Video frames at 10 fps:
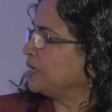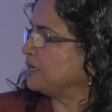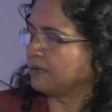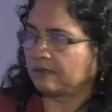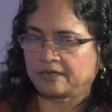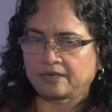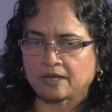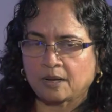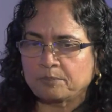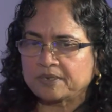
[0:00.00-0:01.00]
in a
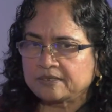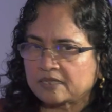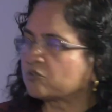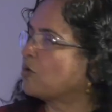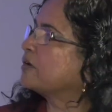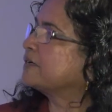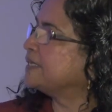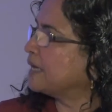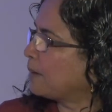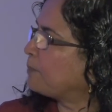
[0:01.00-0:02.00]
company that's
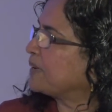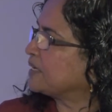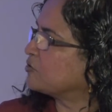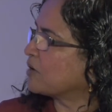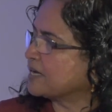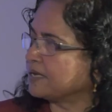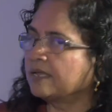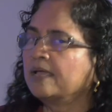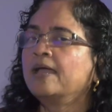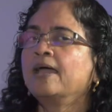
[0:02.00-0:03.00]
already up and
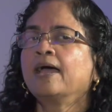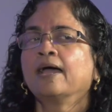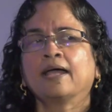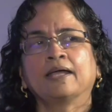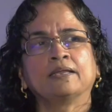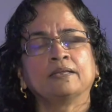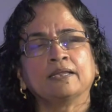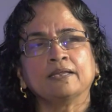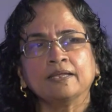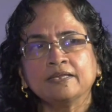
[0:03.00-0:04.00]
running. And
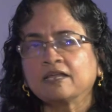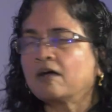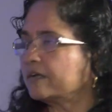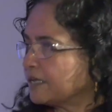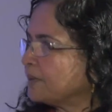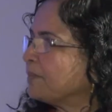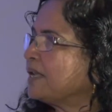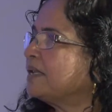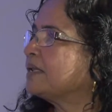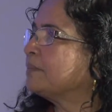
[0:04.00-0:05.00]
in Carnegie
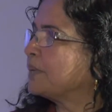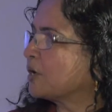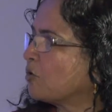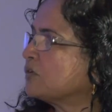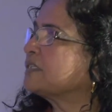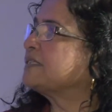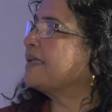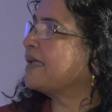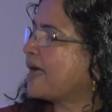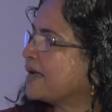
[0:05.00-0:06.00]
Mellon, because
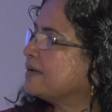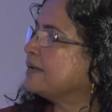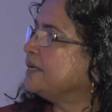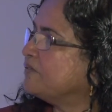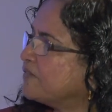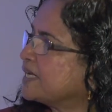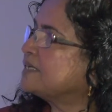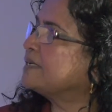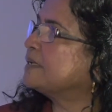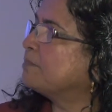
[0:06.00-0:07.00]
they had
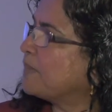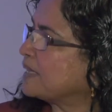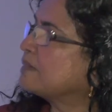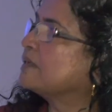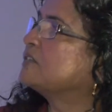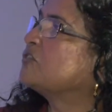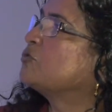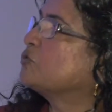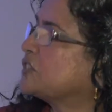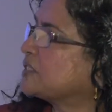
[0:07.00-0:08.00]
invented methods
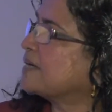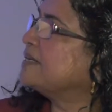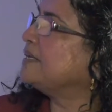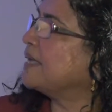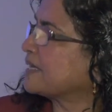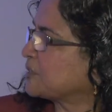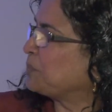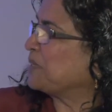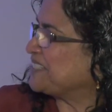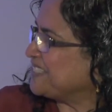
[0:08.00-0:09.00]
to study
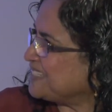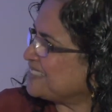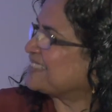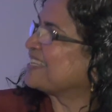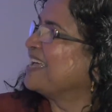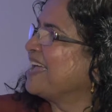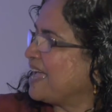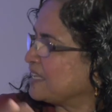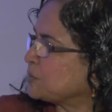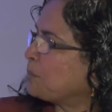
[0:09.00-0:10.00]
expertise
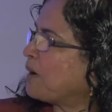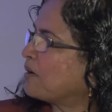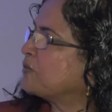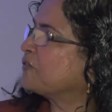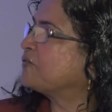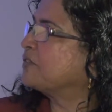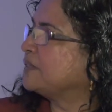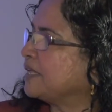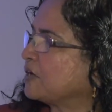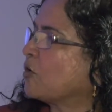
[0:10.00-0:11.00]
as part of
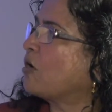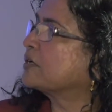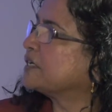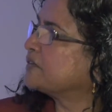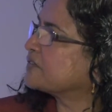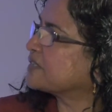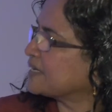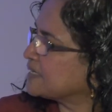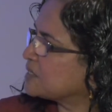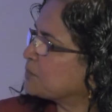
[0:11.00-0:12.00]
their cognitive
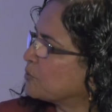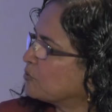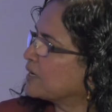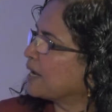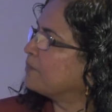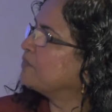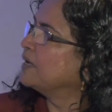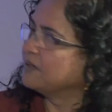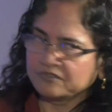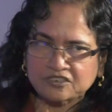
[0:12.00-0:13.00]
science program,
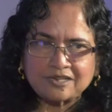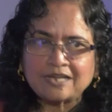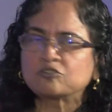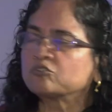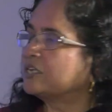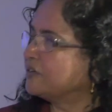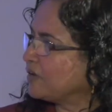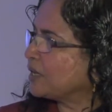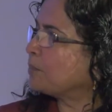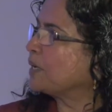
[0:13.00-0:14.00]
which led to the
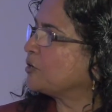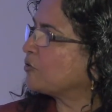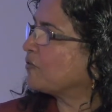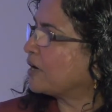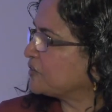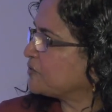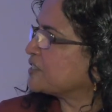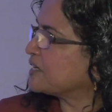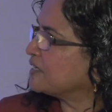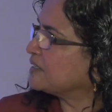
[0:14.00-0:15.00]
development of
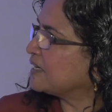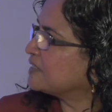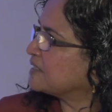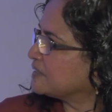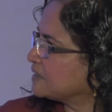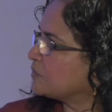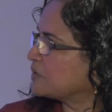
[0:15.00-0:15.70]
artificial intelligence, it